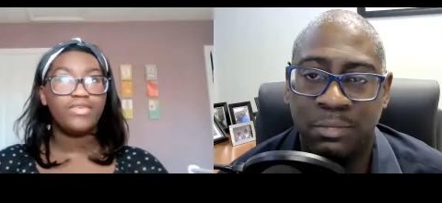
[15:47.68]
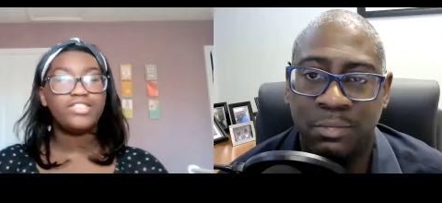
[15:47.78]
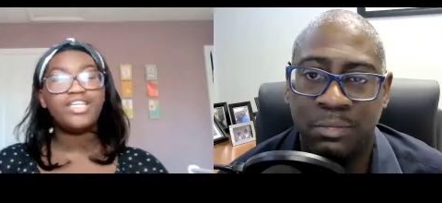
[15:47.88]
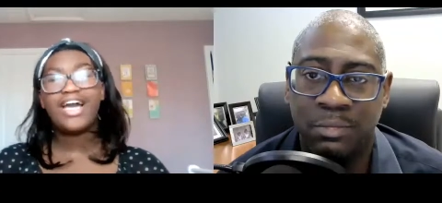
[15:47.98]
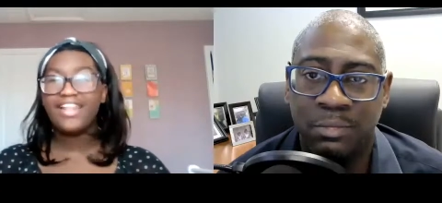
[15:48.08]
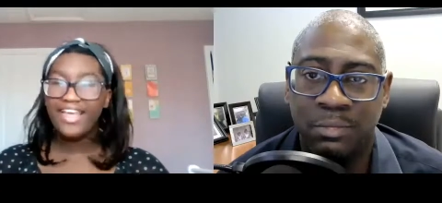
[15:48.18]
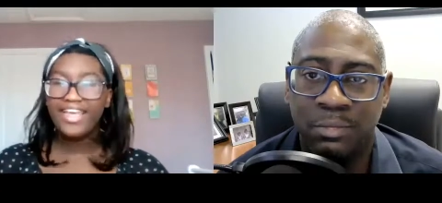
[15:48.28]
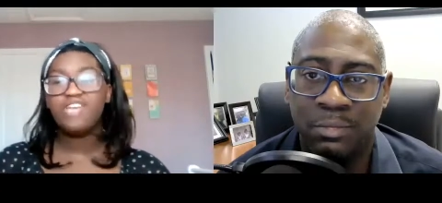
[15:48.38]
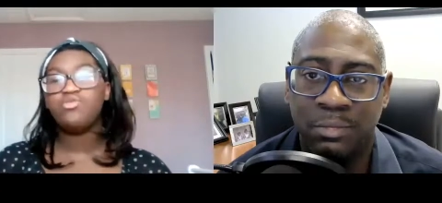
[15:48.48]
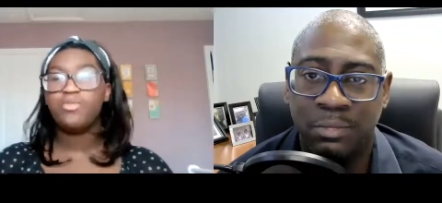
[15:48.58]
Speaker 1: it's kind of
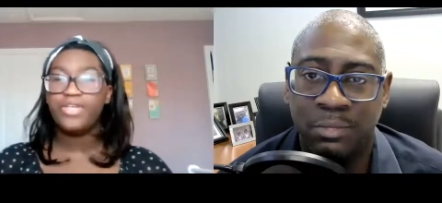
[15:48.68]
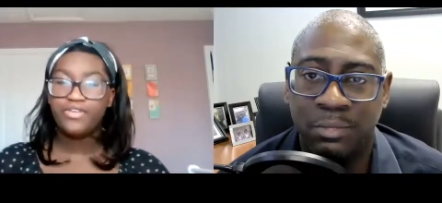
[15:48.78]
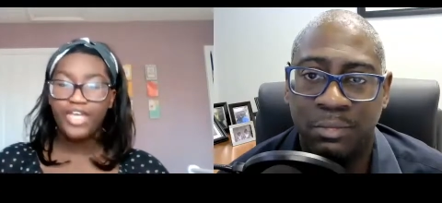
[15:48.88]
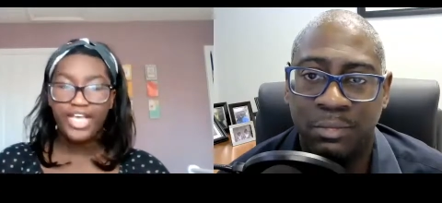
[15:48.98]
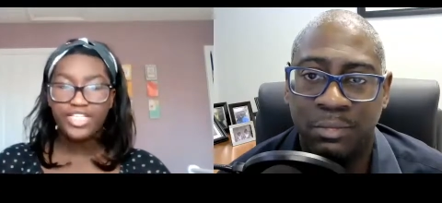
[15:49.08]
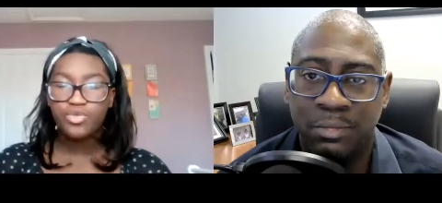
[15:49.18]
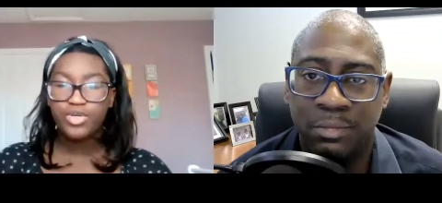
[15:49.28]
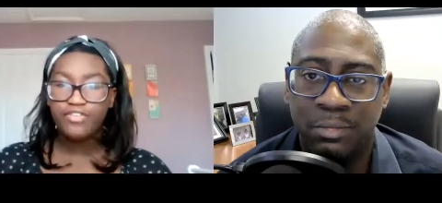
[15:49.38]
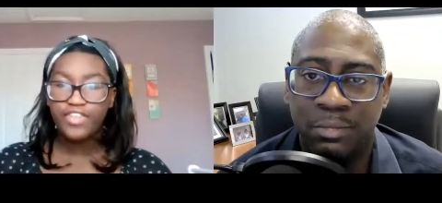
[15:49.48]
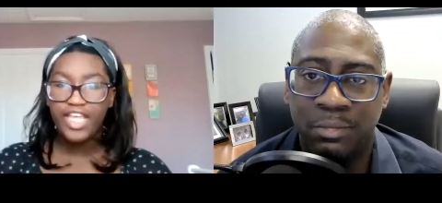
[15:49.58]
like a, it will be okay
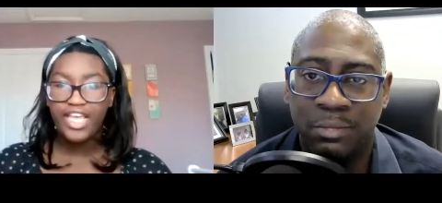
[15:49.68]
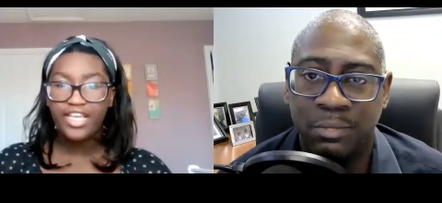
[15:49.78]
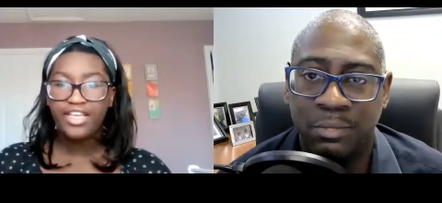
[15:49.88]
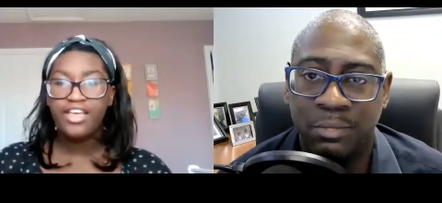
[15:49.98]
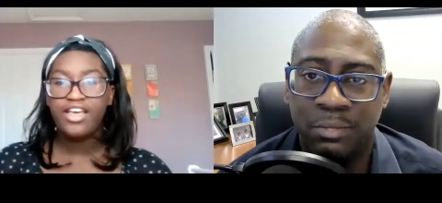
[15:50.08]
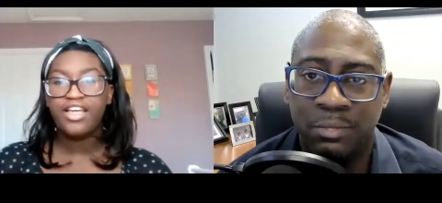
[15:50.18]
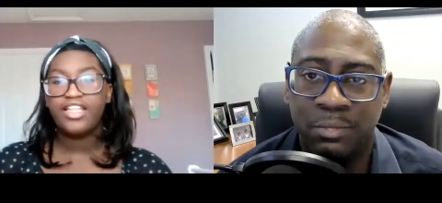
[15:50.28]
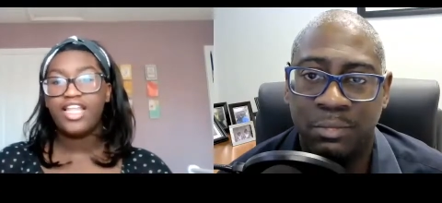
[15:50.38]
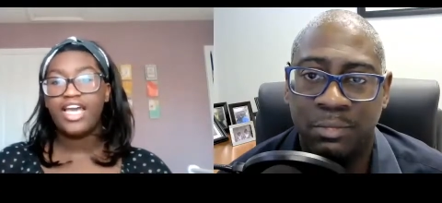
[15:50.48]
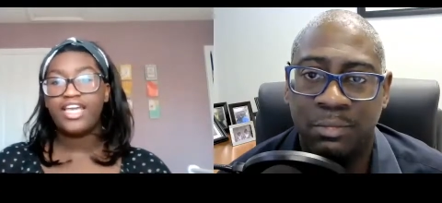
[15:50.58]
sort of thing
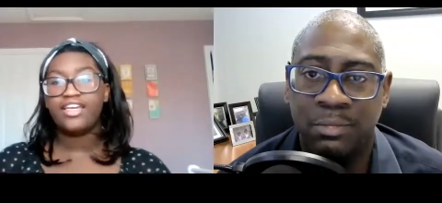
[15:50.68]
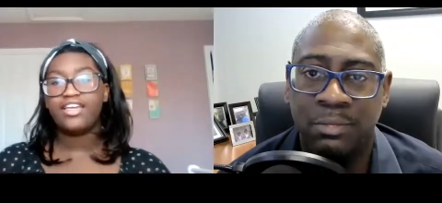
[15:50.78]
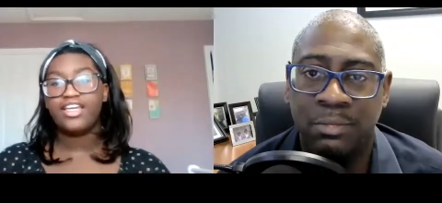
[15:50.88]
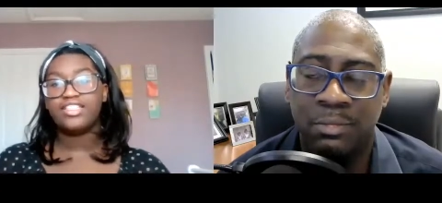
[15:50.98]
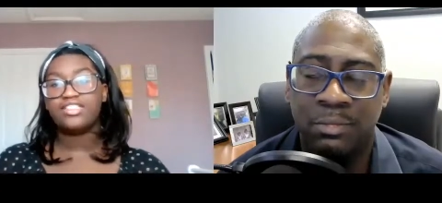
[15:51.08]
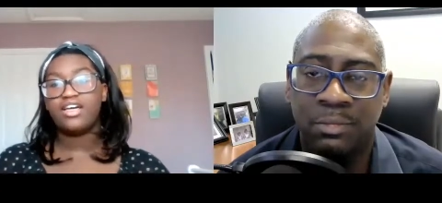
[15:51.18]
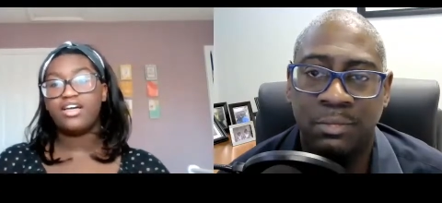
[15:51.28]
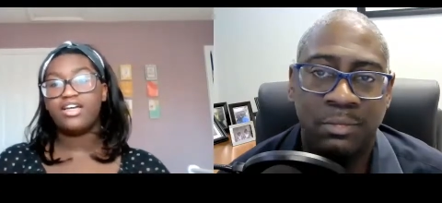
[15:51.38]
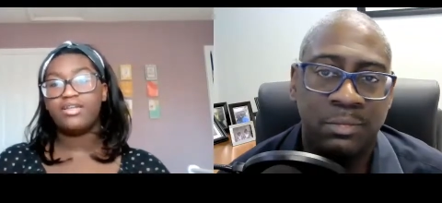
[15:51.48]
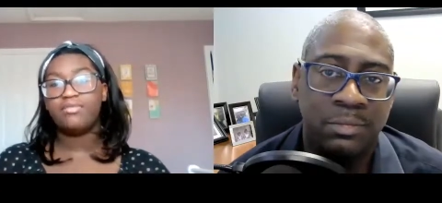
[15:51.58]
like it's
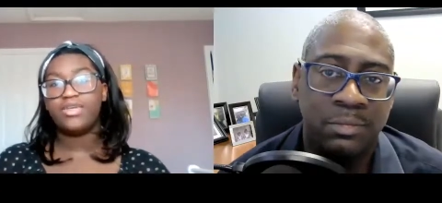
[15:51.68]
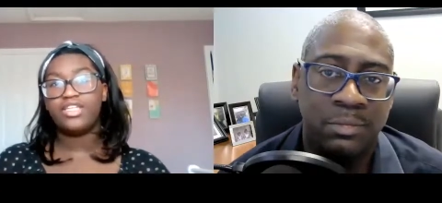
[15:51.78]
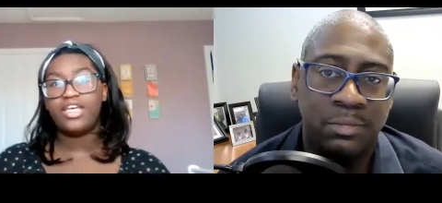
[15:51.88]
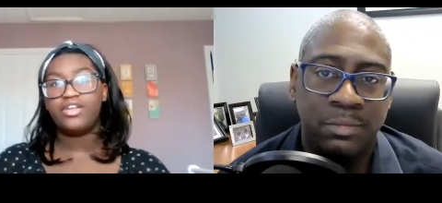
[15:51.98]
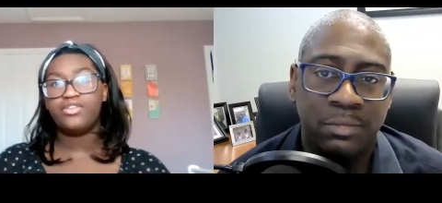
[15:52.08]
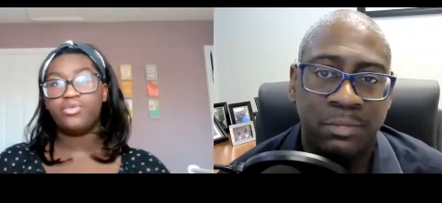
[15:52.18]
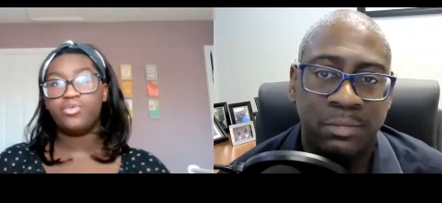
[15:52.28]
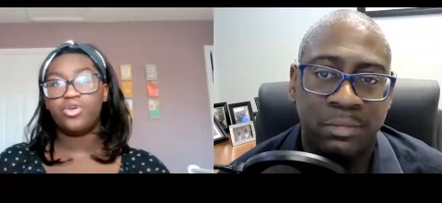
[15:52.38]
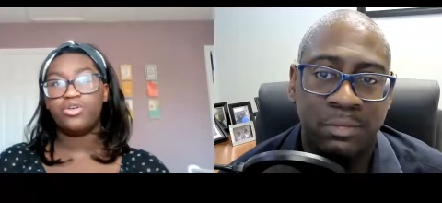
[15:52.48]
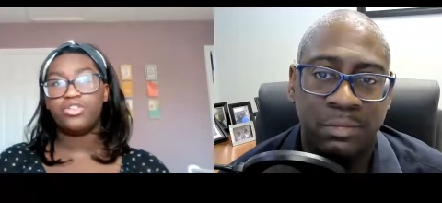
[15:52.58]
not going to be the end of the
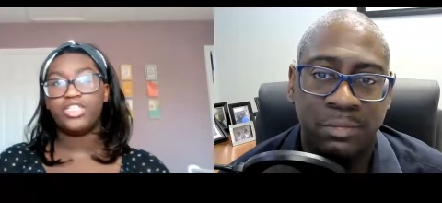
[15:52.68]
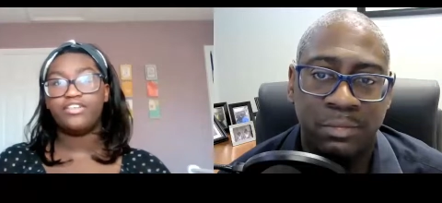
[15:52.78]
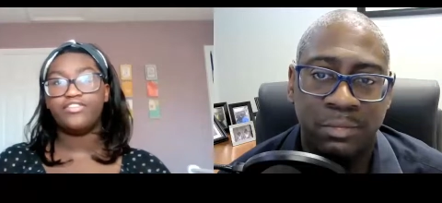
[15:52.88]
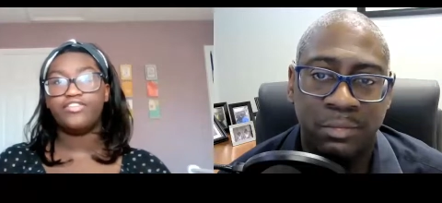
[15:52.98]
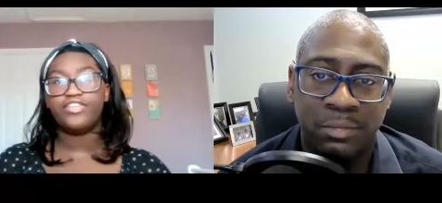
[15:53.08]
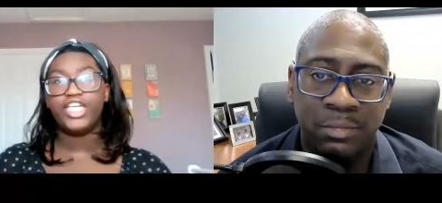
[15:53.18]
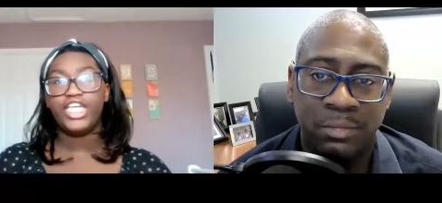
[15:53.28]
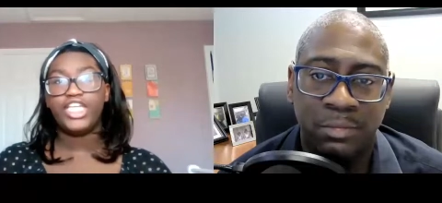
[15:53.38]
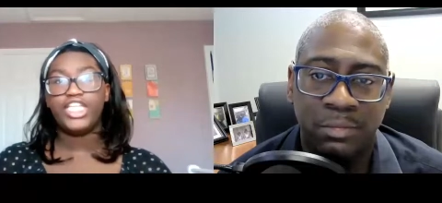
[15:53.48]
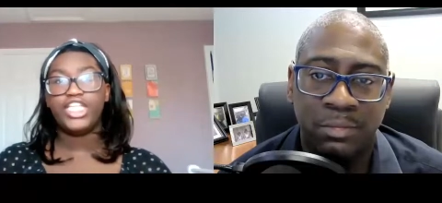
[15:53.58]
world if
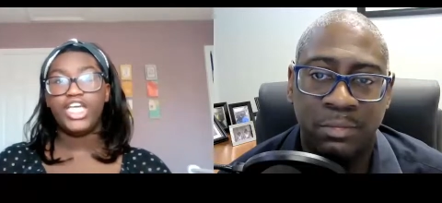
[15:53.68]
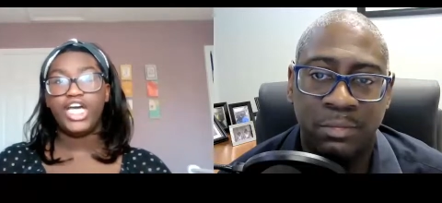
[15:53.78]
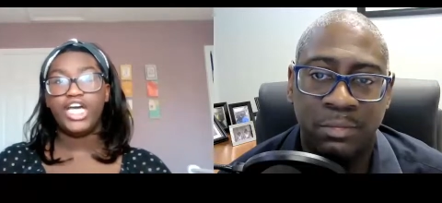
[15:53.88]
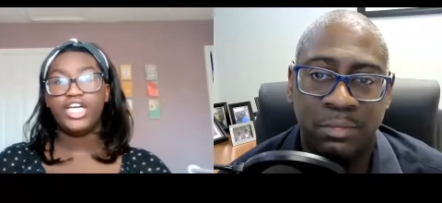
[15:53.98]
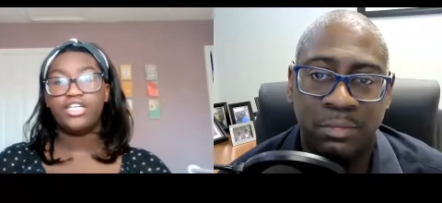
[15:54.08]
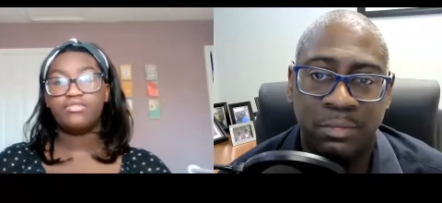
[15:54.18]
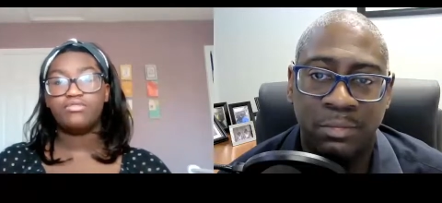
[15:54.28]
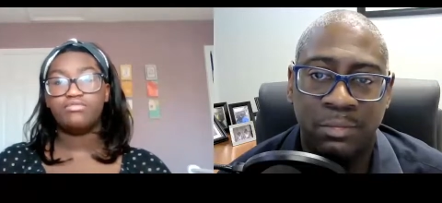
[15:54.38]
uh,